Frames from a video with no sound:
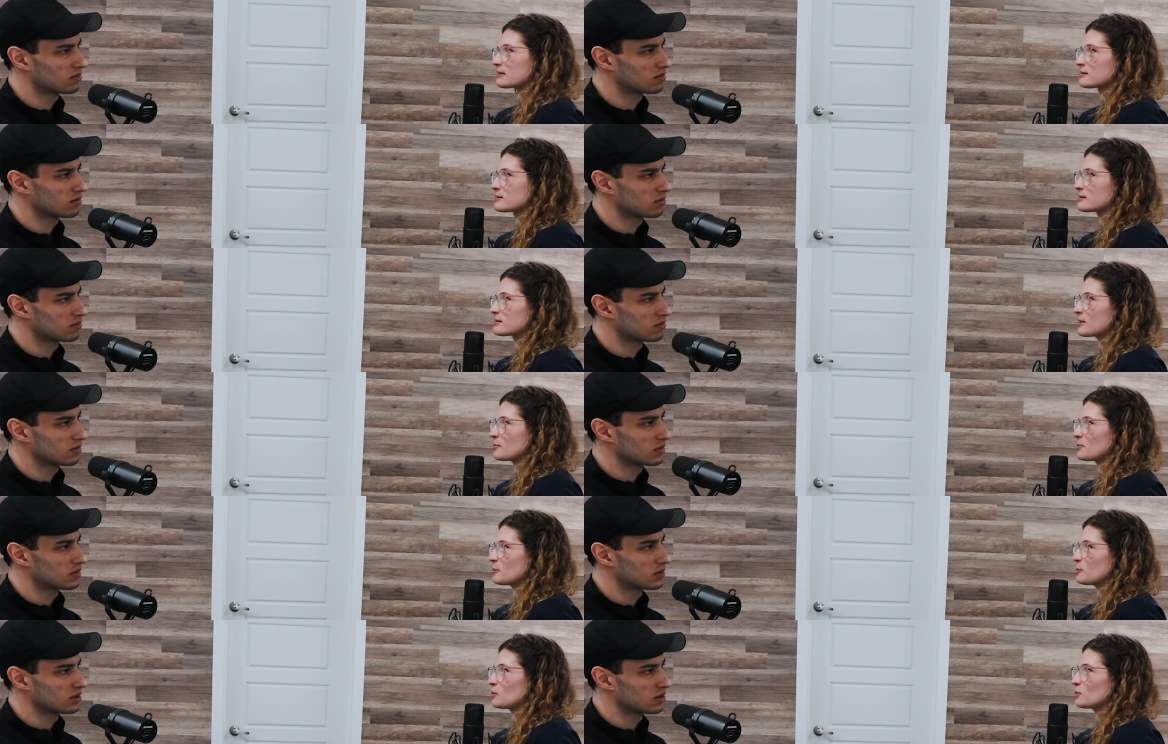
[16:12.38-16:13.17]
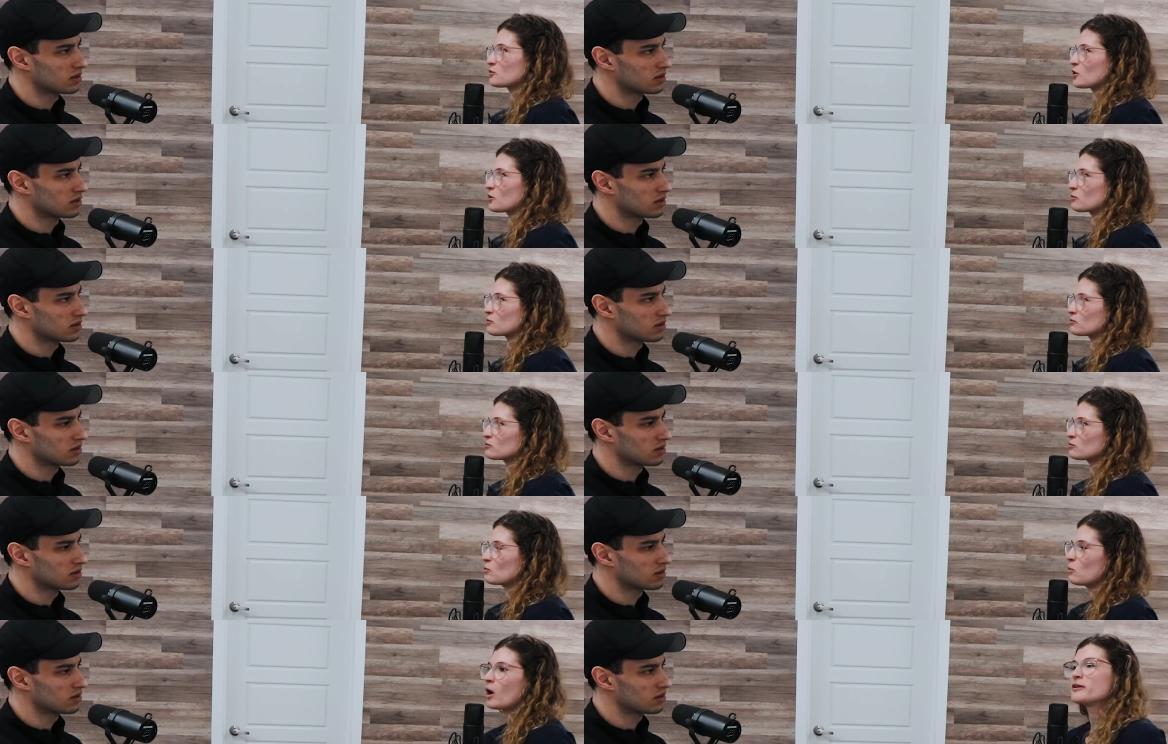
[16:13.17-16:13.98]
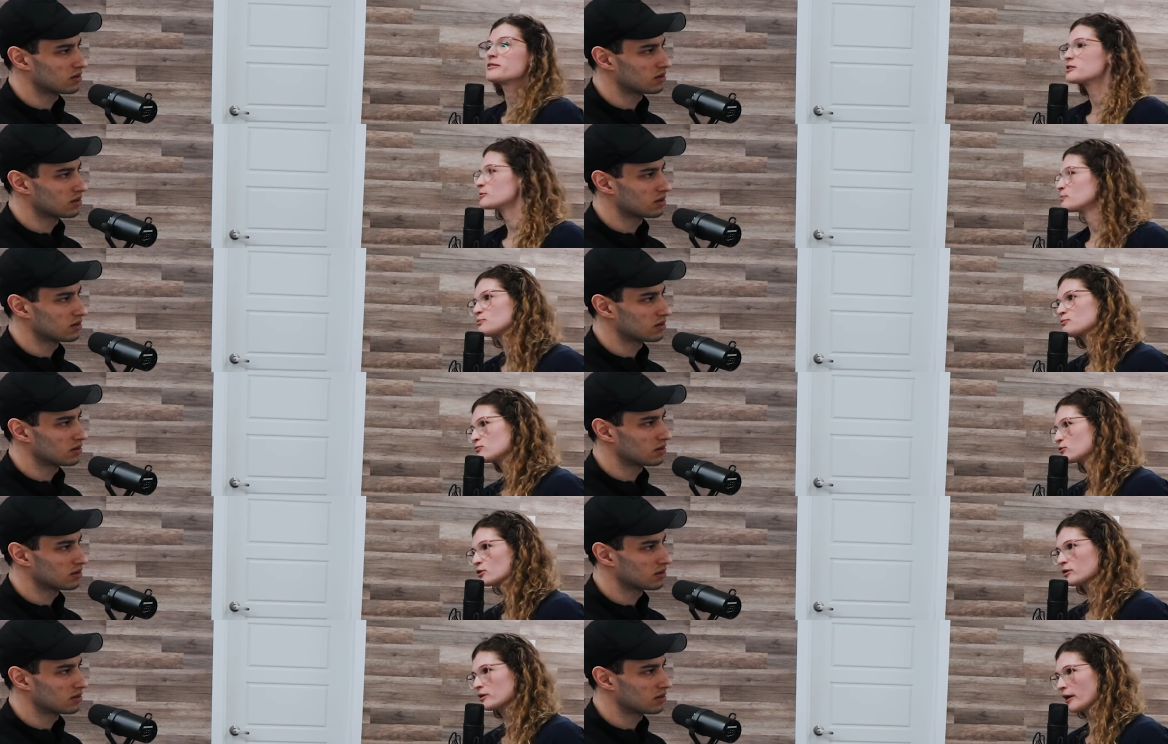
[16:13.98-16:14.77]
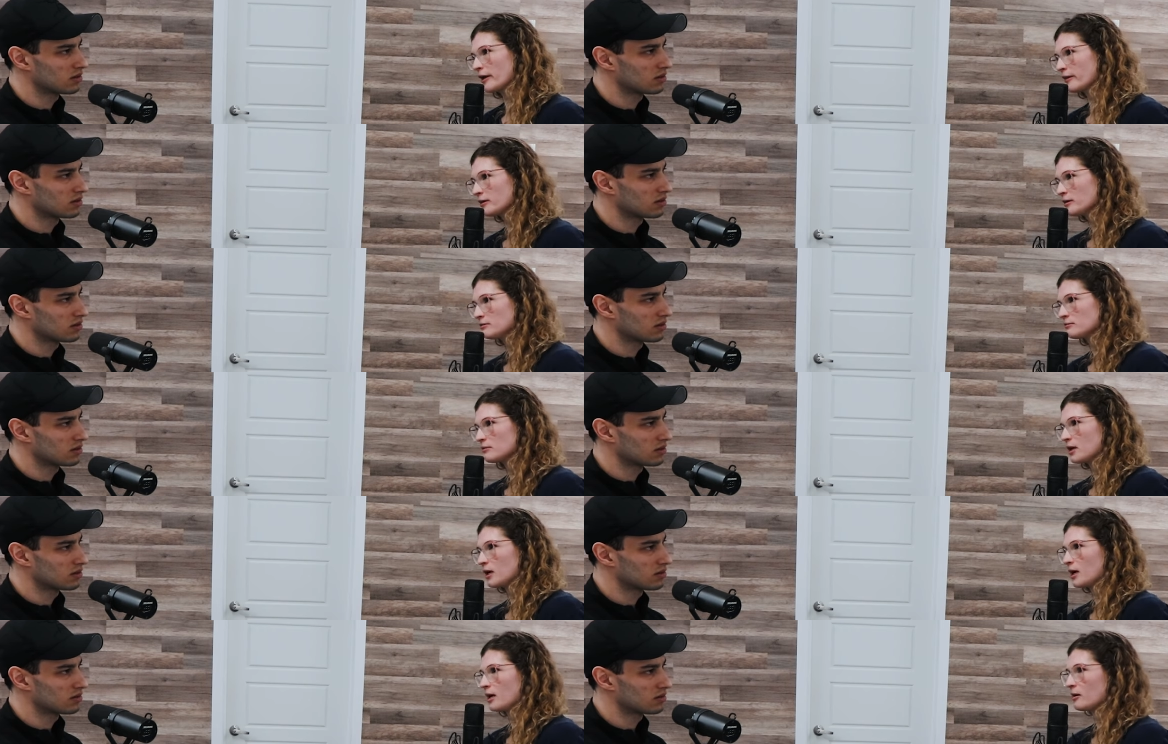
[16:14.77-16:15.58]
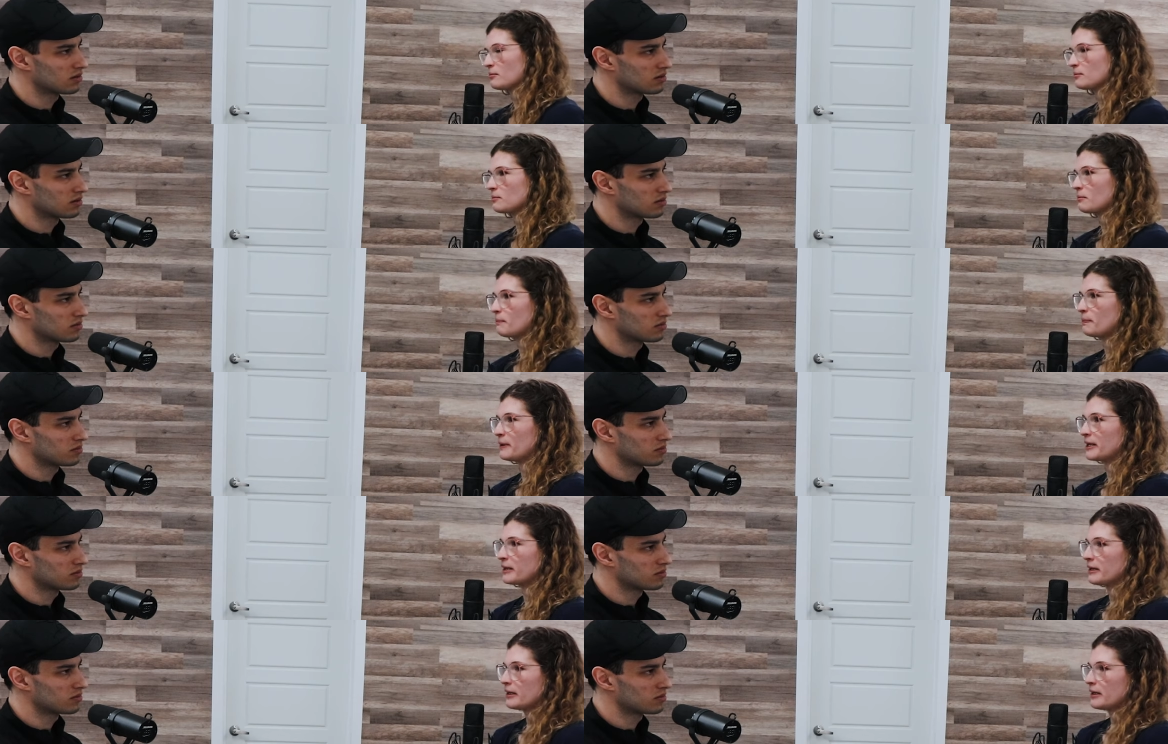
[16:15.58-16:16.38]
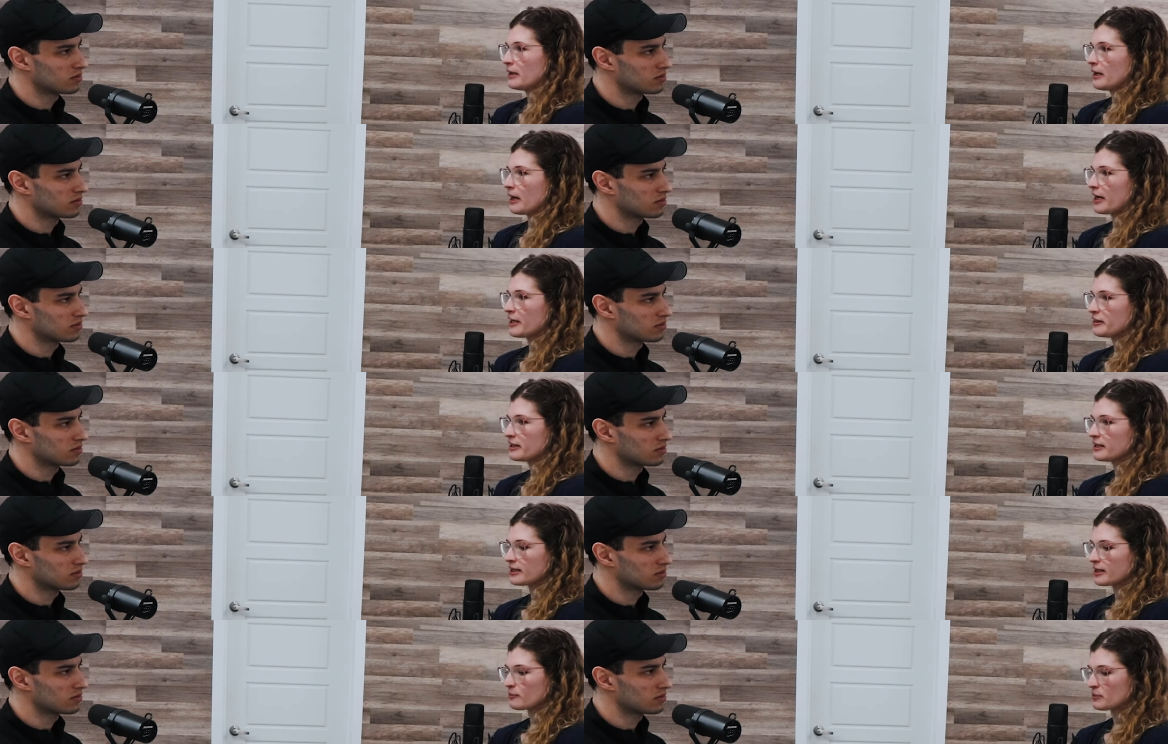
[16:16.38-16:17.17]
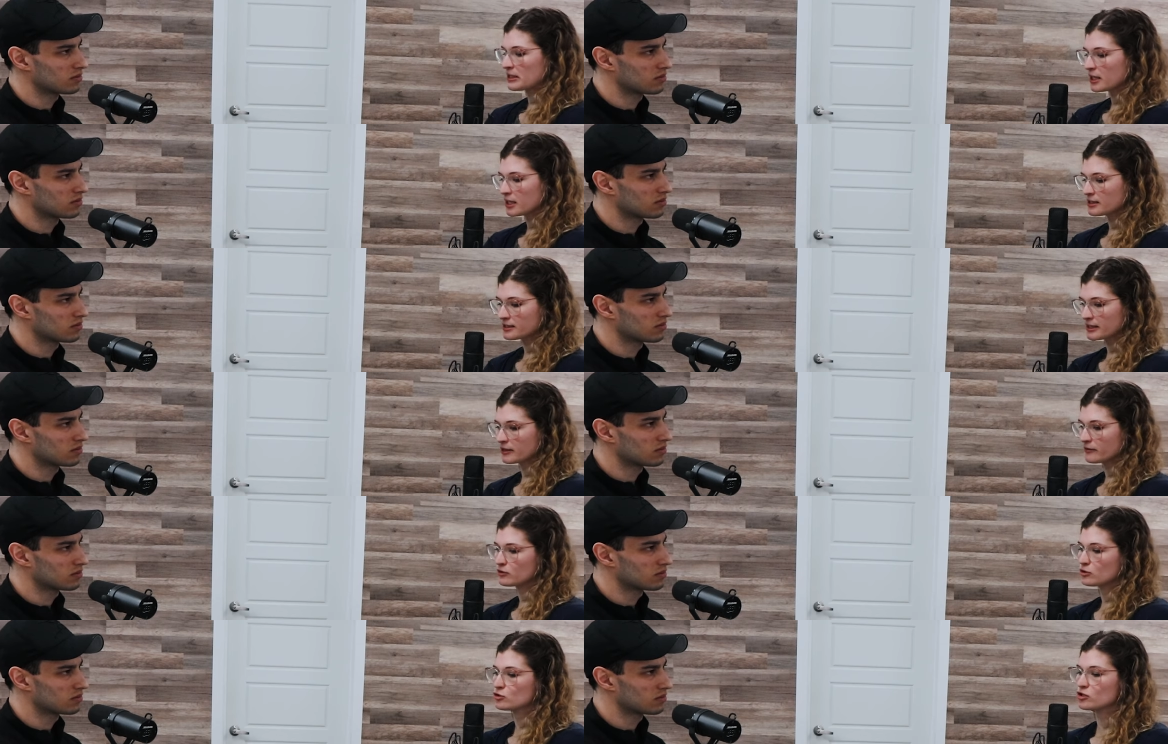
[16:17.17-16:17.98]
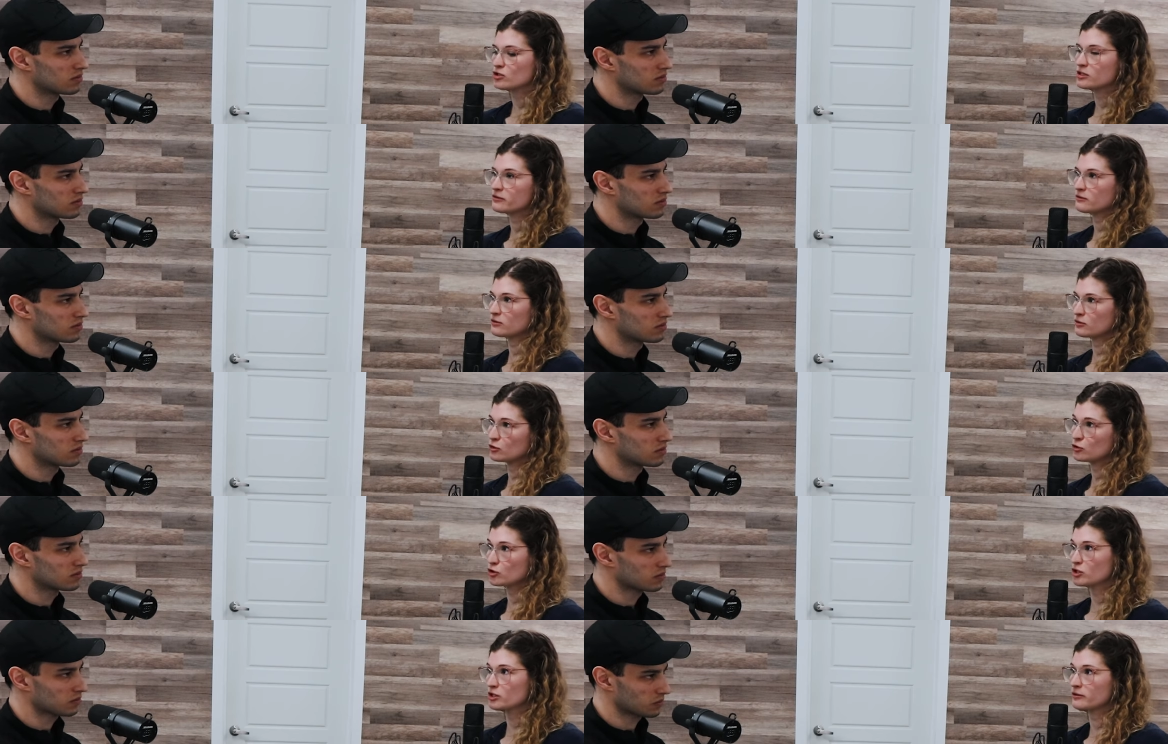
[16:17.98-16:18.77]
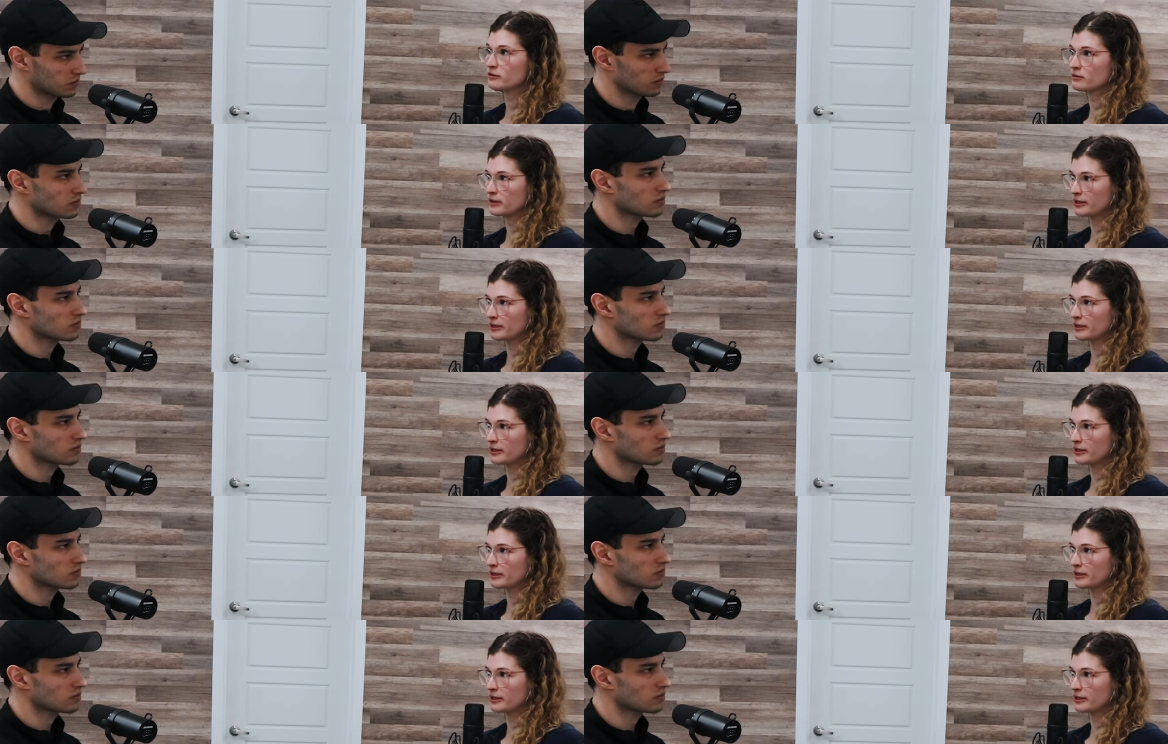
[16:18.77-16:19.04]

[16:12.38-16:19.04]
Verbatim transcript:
Speaker 1: some people don't want to learn either um, but I think that because I give the nutrition nutrition